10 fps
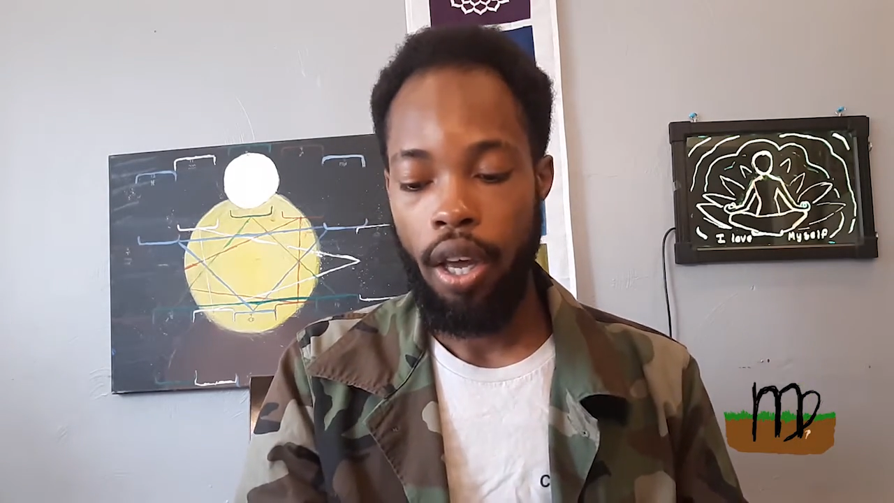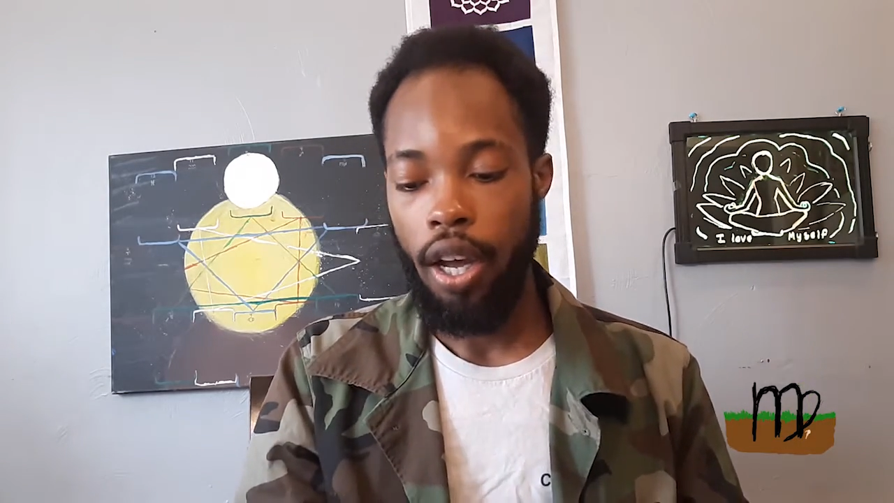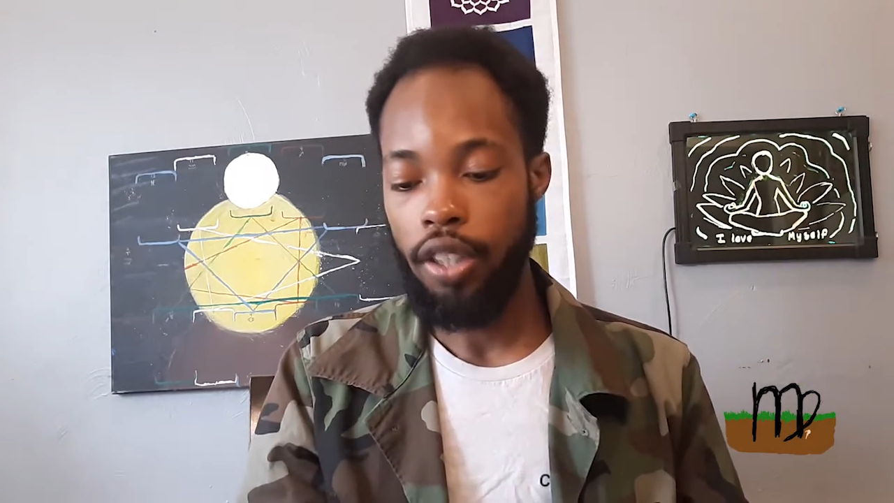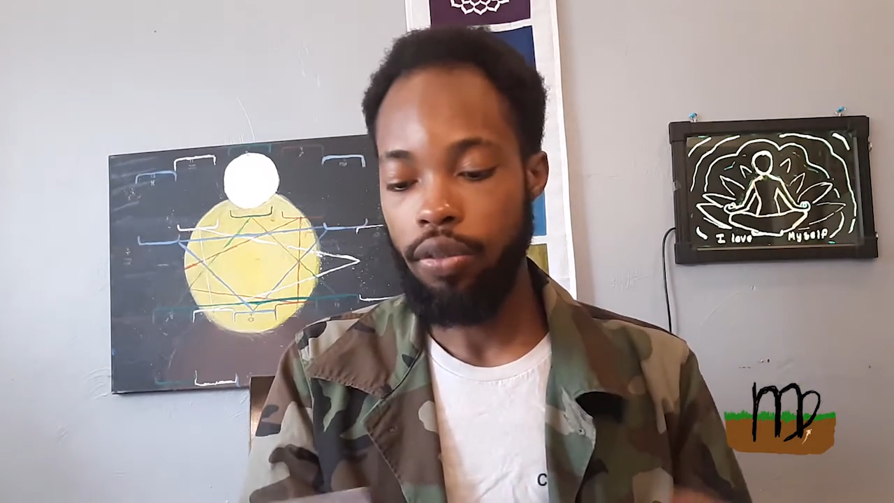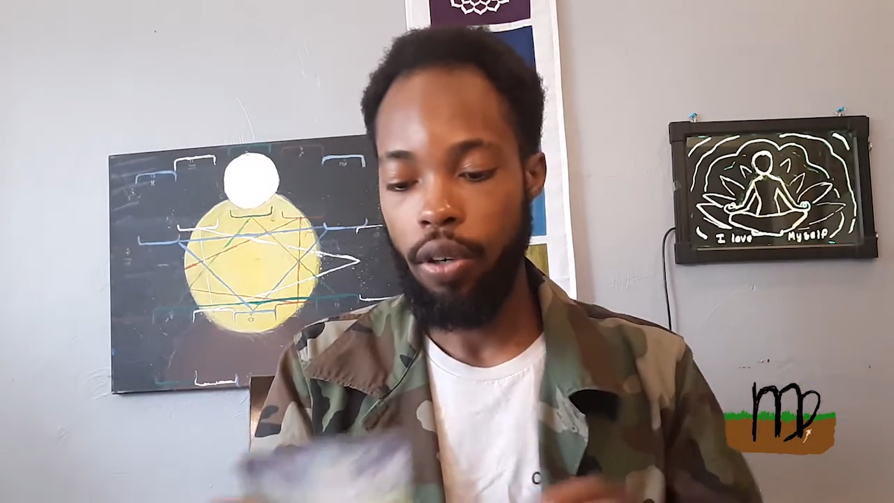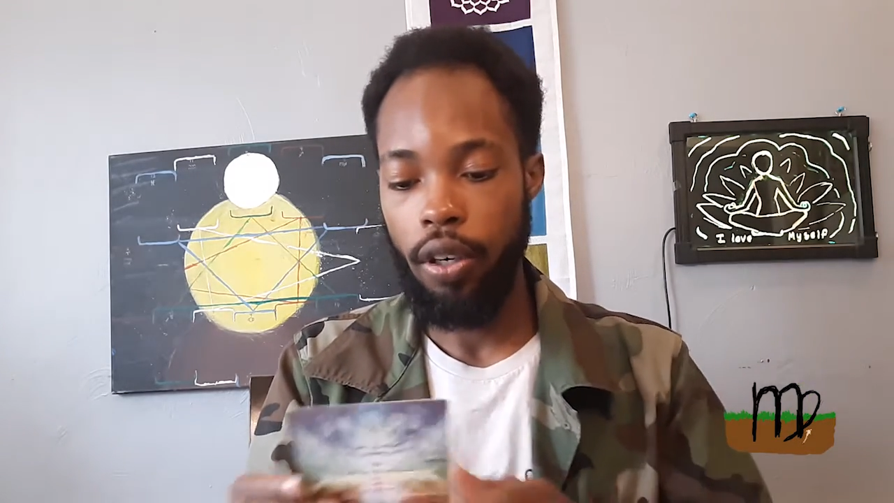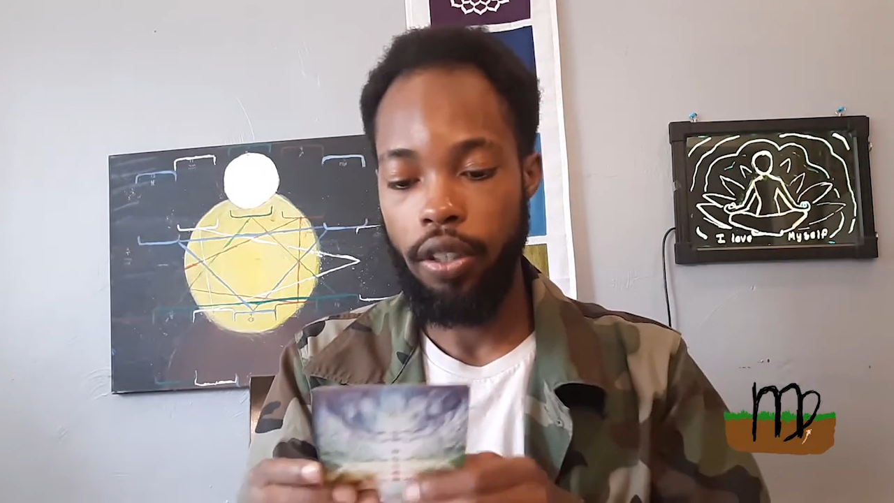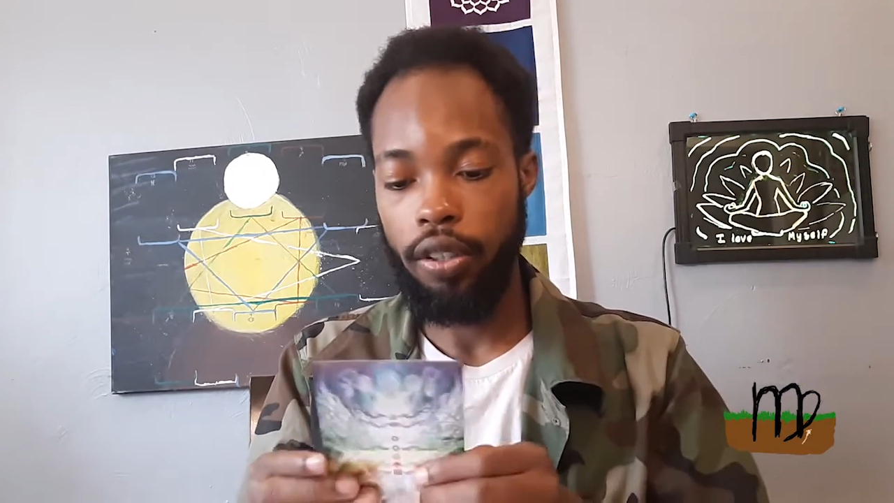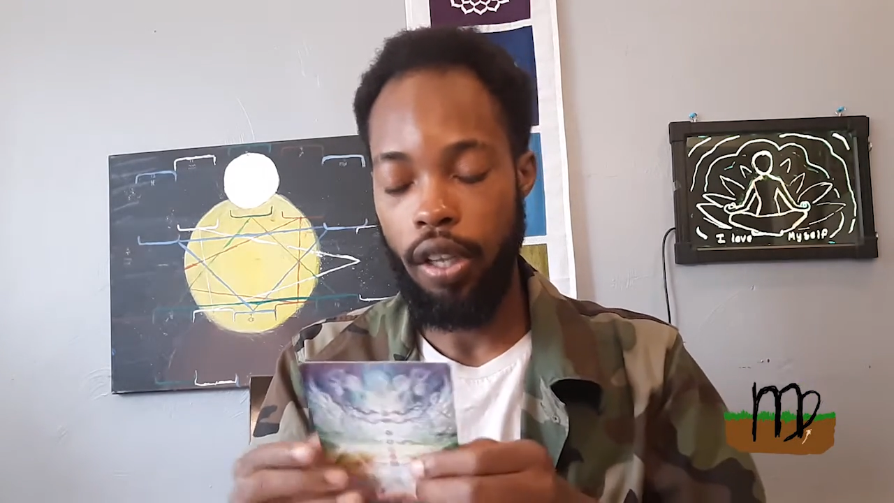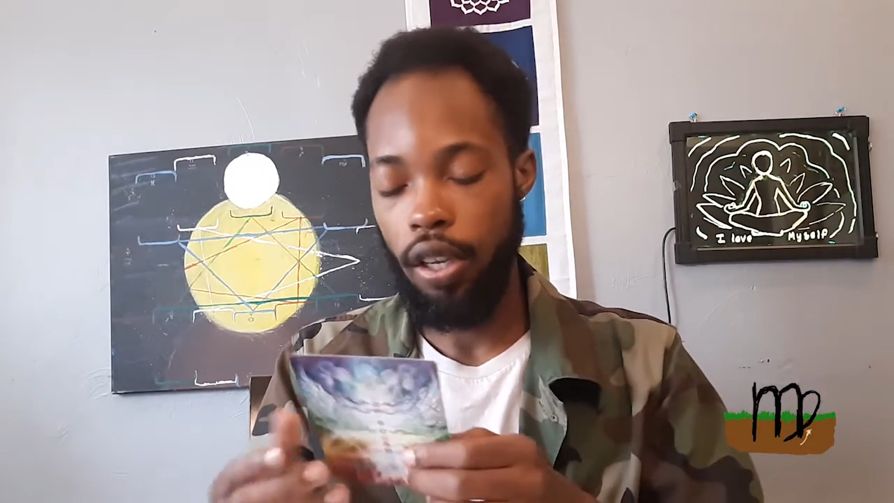As far
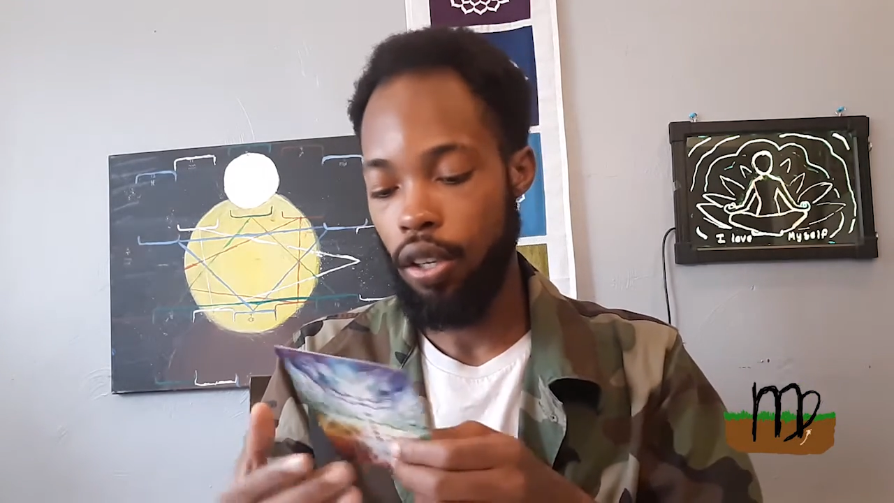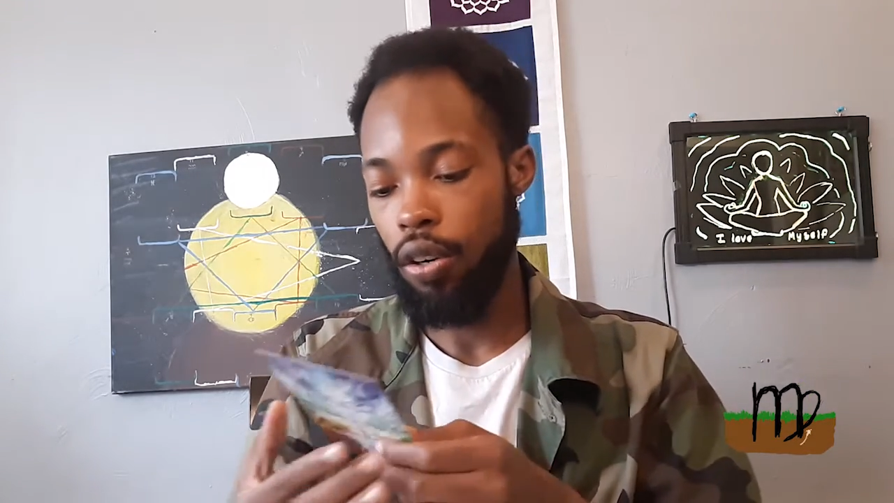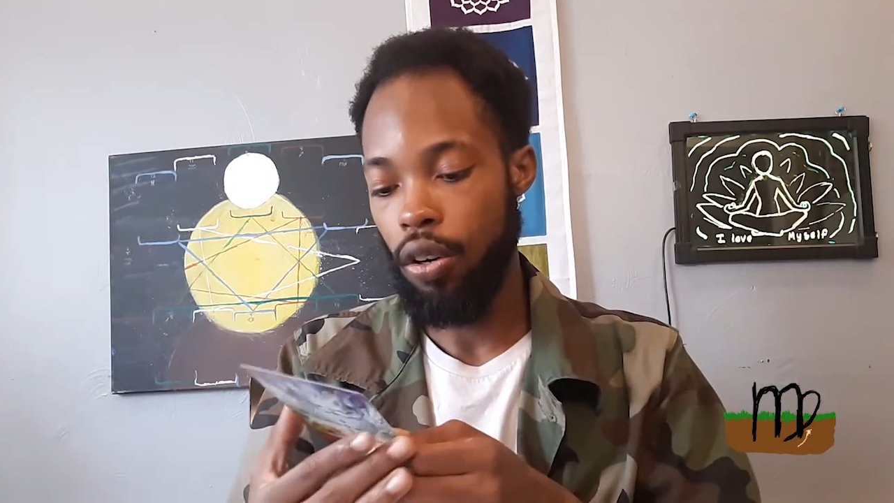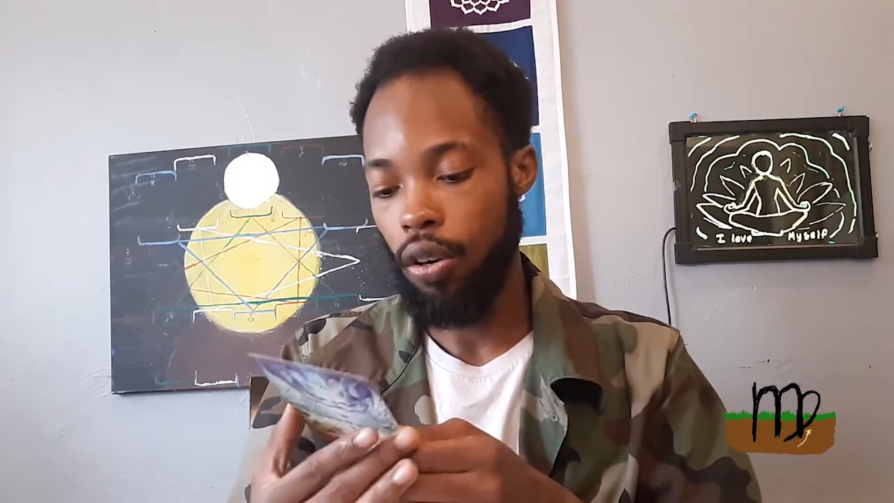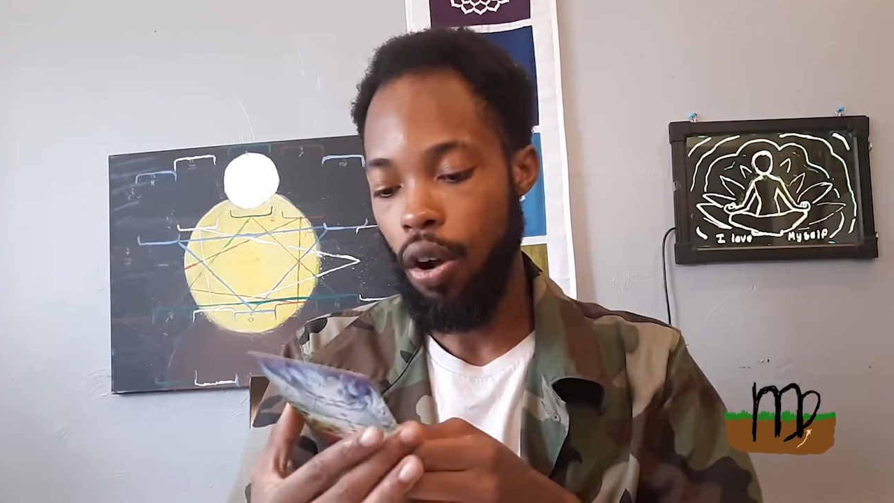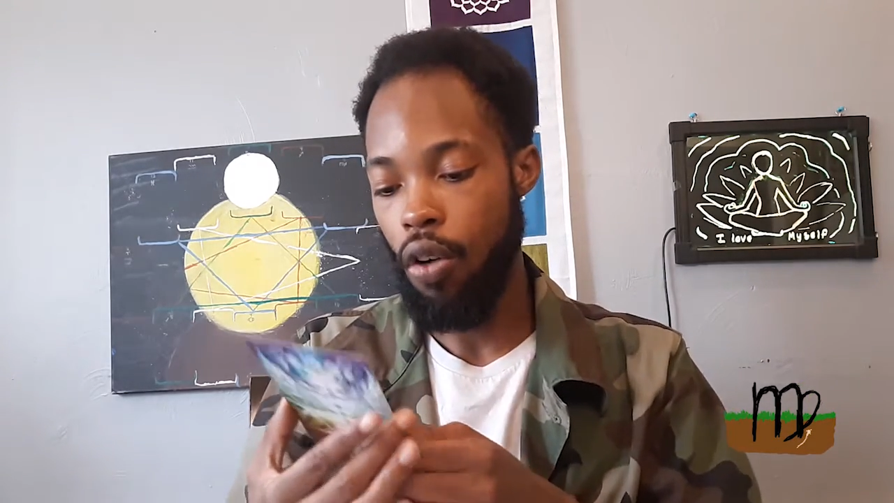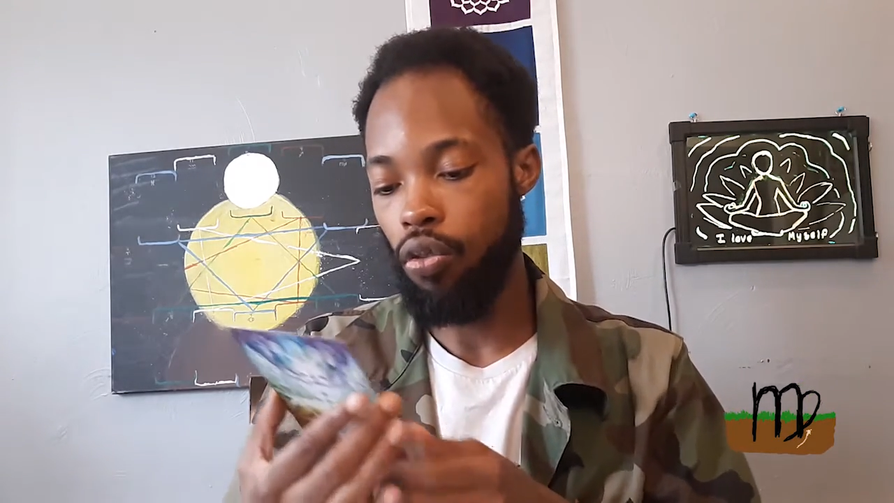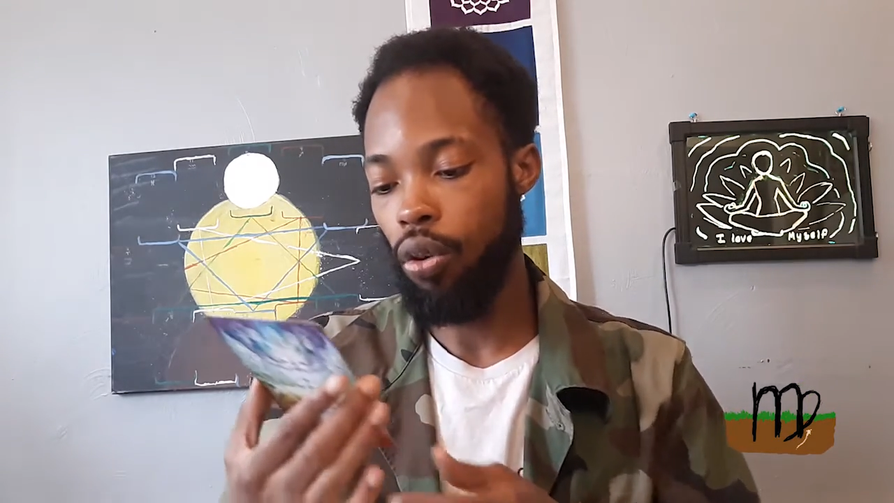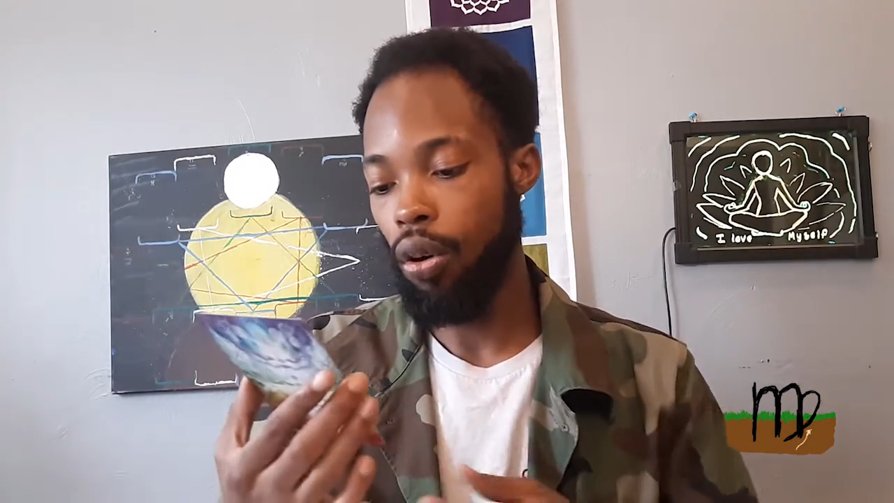as like your overall